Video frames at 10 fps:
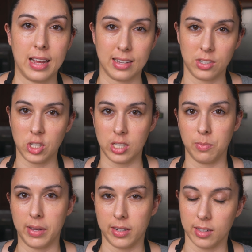as a
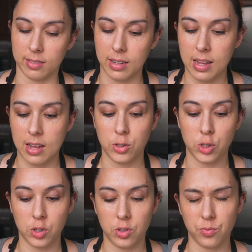cheesemaker
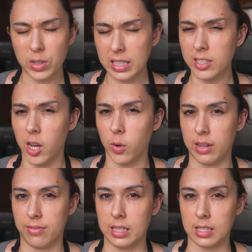to really know
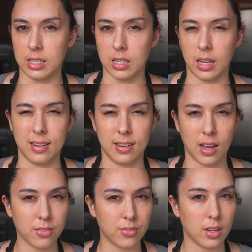if this is
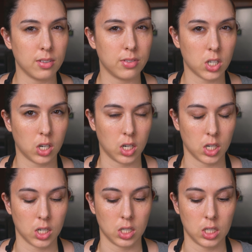enough of a
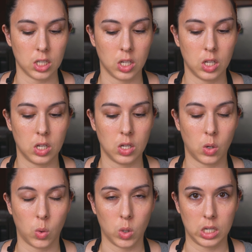curdle
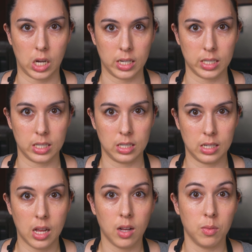or not.
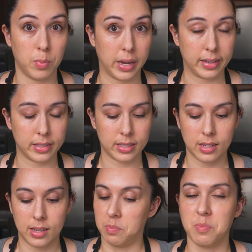But
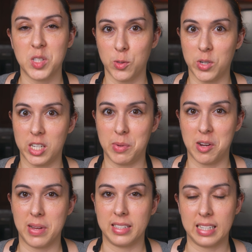since we're
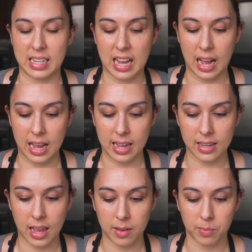experimenting, I
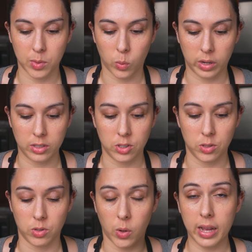am going
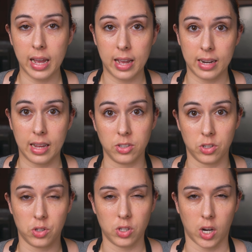to go ahead and
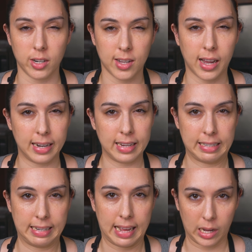just start
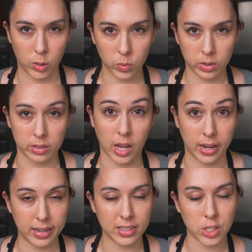cutting now and cut
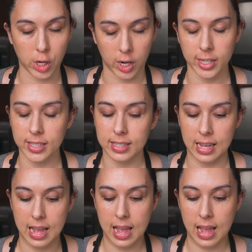it into curds.
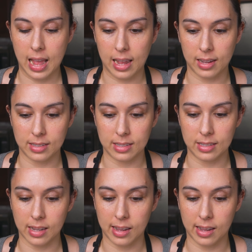And